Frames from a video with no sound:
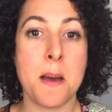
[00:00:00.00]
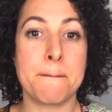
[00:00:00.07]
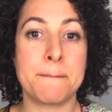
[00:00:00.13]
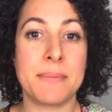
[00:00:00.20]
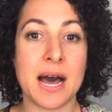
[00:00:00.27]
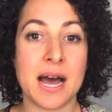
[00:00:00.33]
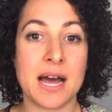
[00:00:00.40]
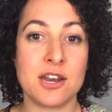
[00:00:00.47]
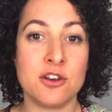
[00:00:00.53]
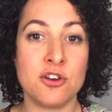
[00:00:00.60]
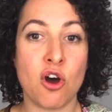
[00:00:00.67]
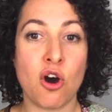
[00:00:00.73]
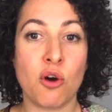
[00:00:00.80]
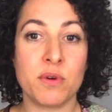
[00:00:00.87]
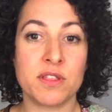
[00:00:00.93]
but
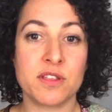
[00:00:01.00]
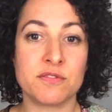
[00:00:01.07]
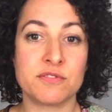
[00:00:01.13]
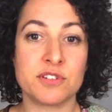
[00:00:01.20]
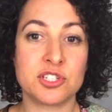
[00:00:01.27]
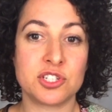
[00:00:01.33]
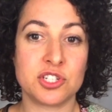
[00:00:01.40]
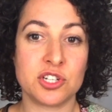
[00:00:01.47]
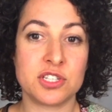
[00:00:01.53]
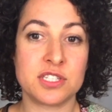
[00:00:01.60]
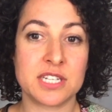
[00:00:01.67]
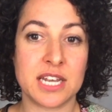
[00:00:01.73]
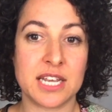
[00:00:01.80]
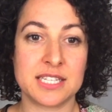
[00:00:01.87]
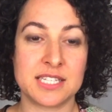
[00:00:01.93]
not with a
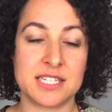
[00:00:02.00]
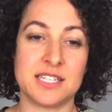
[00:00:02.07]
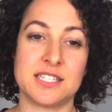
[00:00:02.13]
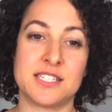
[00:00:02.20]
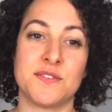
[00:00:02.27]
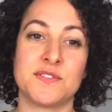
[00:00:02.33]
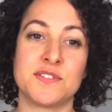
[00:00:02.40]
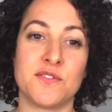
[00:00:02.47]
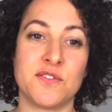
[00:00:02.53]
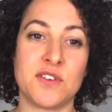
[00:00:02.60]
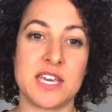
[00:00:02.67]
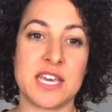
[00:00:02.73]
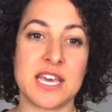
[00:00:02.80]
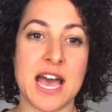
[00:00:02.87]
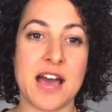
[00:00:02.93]
reduced incidence of
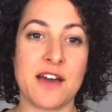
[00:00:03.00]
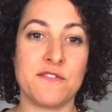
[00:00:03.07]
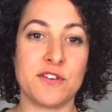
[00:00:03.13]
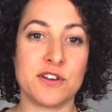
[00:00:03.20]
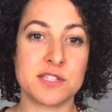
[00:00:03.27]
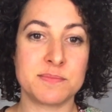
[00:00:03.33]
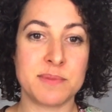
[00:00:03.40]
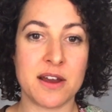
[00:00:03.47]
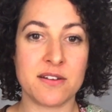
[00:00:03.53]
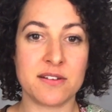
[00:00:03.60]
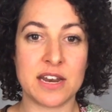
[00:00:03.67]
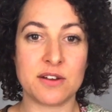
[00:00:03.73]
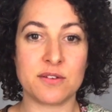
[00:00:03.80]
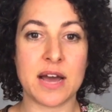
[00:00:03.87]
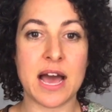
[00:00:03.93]
severe adverse
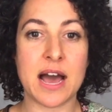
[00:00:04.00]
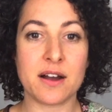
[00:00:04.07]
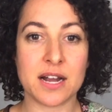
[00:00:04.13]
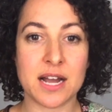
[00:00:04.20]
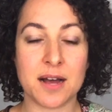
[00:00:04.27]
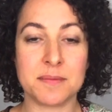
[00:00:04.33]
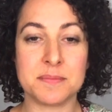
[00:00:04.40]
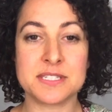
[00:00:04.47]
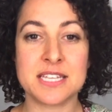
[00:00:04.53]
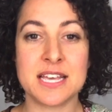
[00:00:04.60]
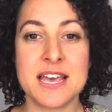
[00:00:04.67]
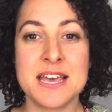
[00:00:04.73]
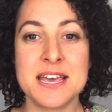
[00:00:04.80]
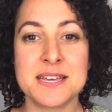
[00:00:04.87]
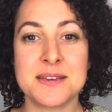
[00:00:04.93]
perinatal outcomes
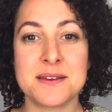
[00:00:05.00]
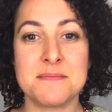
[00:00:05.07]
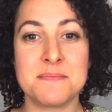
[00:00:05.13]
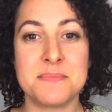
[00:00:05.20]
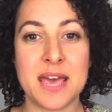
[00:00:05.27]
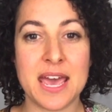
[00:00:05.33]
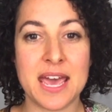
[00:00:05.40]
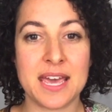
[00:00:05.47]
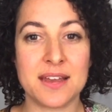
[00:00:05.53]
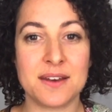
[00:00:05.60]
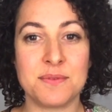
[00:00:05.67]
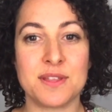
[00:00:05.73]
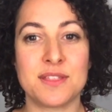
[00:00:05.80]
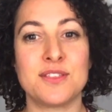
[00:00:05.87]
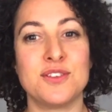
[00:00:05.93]
compared
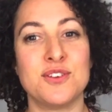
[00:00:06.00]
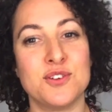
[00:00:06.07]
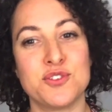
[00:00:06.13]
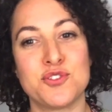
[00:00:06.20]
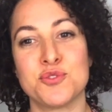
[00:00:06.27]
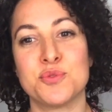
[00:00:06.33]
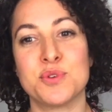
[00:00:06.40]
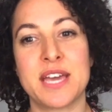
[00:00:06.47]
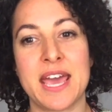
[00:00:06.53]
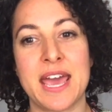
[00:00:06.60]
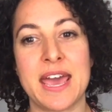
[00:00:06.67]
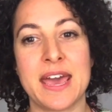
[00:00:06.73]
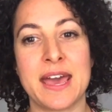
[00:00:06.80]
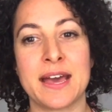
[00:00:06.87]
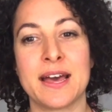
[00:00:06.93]
with usual
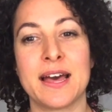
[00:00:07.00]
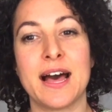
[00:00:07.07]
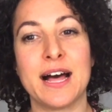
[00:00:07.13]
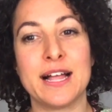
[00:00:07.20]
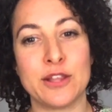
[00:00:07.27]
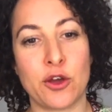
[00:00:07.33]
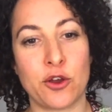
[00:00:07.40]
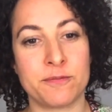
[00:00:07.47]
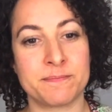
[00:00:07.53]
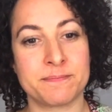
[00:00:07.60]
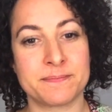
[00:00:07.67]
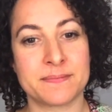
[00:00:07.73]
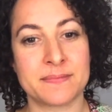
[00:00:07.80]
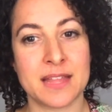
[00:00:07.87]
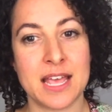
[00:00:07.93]
care alone.
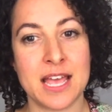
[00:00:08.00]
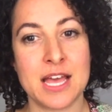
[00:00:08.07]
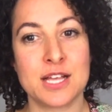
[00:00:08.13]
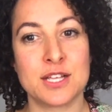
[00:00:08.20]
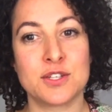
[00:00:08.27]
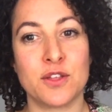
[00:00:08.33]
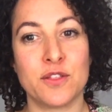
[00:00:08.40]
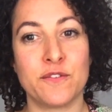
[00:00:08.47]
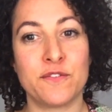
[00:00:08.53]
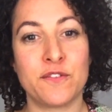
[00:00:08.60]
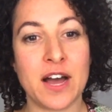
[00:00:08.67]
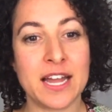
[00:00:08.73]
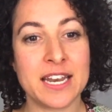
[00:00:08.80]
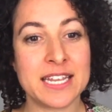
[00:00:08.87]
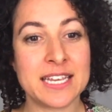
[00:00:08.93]
So, the
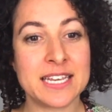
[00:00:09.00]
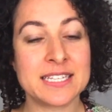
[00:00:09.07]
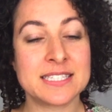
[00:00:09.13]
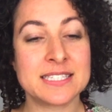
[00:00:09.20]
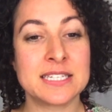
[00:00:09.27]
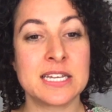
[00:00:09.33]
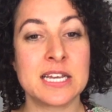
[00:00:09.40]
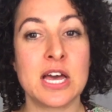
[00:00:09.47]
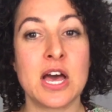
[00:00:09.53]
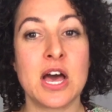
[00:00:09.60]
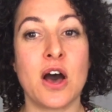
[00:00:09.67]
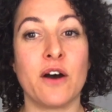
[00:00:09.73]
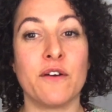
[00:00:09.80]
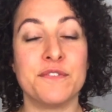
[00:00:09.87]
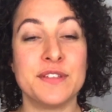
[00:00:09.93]
findings
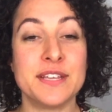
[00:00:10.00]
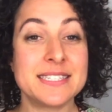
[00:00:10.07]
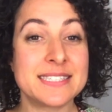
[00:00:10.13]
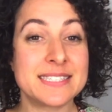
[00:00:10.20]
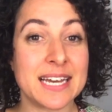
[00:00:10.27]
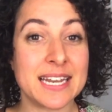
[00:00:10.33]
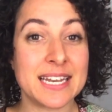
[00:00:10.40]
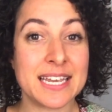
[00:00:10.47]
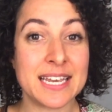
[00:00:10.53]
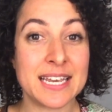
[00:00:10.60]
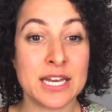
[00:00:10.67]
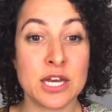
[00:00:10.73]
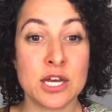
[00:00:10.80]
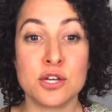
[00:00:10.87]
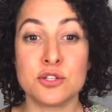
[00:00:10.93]
of this
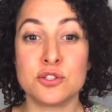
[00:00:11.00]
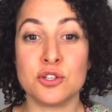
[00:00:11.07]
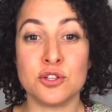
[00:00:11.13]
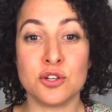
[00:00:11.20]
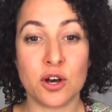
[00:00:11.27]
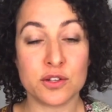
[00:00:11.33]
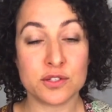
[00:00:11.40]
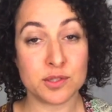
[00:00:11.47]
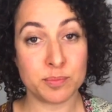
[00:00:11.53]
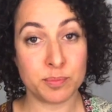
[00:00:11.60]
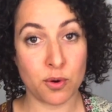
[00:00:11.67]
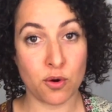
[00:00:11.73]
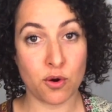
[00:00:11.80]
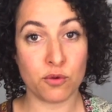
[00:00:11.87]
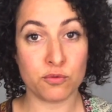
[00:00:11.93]
study do not
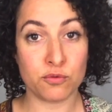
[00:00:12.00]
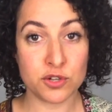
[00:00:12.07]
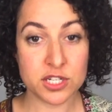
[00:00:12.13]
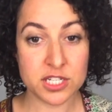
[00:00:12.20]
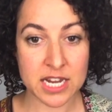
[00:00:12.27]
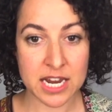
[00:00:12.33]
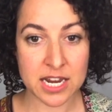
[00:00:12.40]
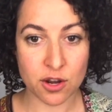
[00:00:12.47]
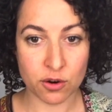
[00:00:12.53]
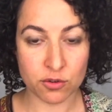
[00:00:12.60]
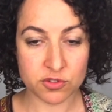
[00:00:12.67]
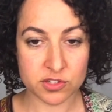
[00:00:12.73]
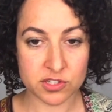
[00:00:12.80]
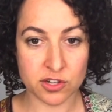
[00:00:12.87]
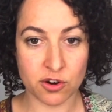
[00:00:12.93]
support routine
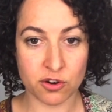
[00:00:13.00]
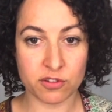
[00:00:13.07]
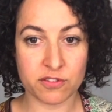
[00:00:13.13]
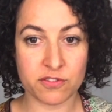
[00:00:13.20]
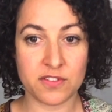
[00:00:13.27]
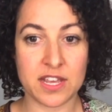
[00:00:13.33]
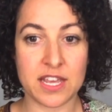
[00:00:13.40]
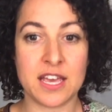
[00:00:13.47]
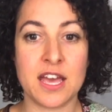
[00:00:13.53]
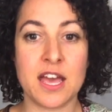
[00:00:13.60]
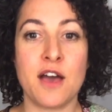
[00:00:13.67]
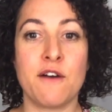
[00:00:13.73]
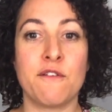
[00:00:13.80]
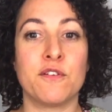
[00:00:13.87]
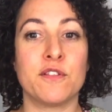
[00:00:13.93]
ultrasonography
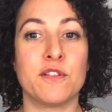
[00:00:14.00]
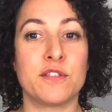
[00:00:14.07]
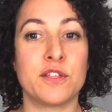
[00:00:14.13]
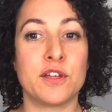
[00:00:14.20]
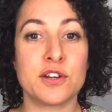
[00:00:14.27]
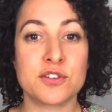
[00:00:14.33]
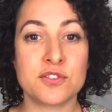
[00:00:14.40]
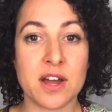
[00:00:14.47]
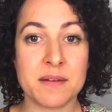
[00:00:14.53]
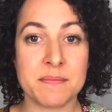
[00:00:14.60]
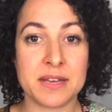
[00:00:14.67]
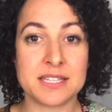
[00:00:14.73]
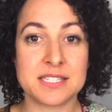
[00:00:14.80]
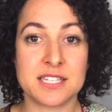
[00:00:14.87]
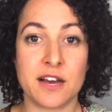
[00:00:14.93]
for the third
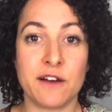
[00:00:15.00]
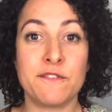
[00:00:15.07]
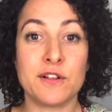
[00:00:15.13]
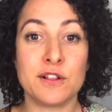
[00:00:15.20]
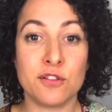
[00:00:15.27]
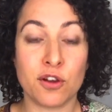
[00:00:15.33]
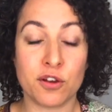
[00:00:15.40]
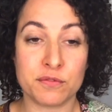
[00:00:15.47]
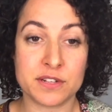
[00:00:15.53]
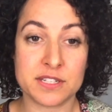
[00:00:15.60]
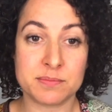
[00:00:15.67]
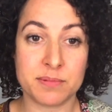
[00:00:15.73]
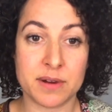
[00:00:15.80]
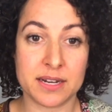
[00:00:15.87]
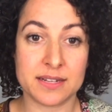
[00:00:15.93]
trimester for low
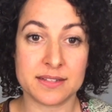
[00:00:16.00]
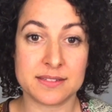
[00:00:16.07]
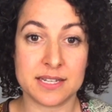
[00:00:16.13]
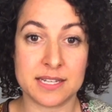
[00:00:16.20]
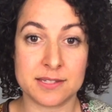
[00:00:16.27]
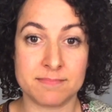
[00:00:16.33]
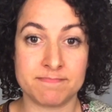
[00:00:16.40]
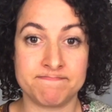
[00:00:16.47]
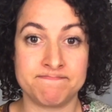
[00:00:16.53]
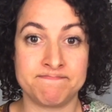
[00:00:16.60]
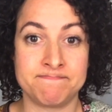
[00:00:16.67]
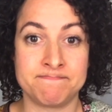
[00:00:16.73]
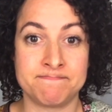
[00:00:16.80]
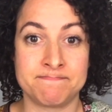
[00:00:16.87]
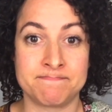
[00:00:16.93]
risk pregnancies.
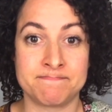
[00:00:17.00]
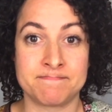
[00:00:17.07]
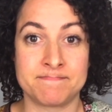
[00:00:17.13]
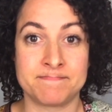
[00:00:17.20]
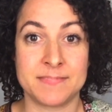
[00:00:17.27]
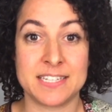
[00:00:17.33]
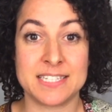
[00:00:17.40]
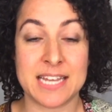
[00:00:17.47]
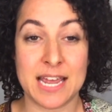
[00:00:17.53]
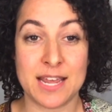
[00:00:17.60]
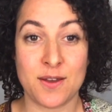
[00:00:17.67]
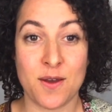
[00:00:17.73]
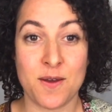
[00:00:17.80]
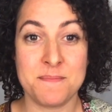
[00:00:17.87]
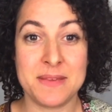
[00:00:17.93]
The
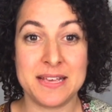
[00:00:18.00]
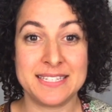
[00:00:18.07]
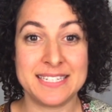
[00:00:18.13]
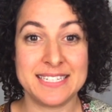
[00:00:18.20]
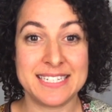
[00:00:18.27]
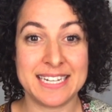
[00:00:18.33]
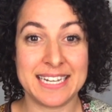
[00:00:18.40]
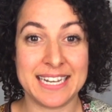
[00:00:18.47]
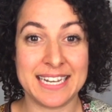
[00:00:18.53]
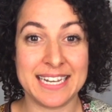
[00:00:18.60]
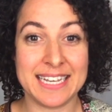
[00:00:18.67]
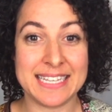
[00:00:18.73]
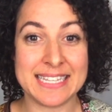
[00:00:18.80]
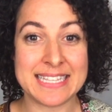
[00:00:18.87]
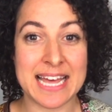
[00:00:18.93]
take home message here
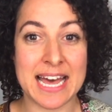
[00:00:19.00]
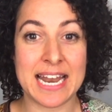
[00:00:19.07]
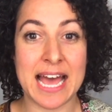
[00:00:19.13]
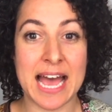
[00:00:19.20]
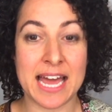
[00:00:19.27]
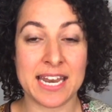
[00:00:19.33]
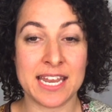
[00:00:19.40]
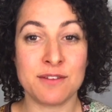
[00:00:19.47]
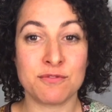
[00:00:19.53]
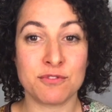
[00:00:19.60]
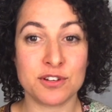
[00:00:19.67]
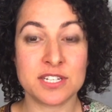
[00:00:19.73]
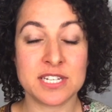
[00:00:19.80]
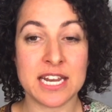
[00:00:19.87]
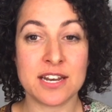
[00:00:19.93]
is that adding
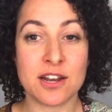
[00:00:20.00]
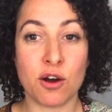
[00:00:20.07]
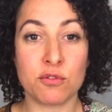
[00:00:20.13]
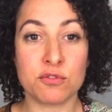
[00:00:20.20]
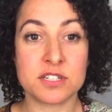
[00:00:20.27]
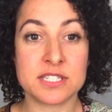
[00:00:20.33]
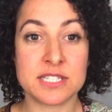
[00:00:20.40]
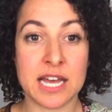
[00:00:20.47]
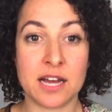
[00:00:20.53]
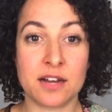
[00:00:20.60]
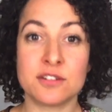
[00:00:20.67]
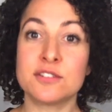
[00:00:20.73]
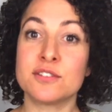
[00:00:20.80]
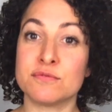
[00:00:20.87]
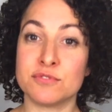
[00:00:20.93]
routine
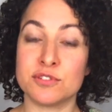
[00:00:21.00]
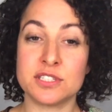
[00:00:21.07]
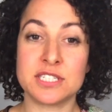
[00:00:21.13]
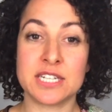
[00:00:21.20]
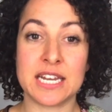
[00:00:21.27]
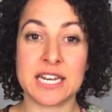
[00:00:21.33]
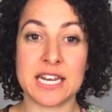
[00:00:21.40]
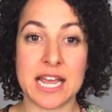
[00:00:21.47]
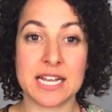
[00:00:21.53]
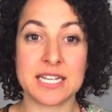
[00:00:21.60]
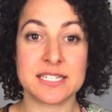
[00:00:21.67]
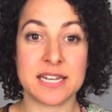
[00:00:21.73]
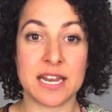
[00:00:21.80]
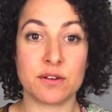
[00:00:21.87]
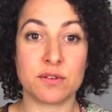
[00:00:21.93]
ultrasound to routine
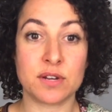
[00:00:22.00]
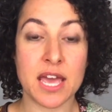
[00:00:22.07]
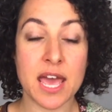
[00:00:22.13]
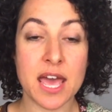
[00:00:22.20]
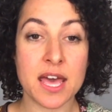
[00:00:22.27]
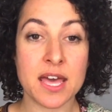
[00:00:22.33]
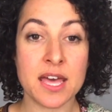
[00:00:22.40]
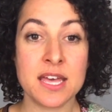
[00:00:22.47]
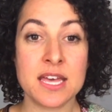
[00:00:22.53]
antenatal care